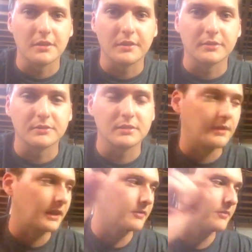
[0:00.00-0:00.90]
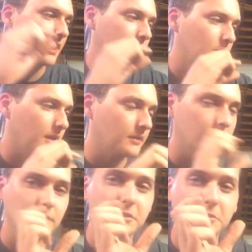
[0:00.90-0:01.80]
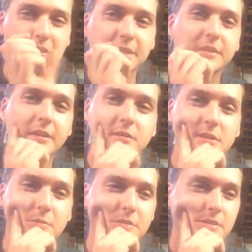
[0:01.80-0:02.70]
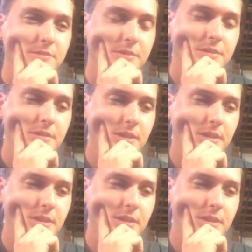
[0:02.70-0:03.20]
think of stuff that I could find that were like the little details that were different.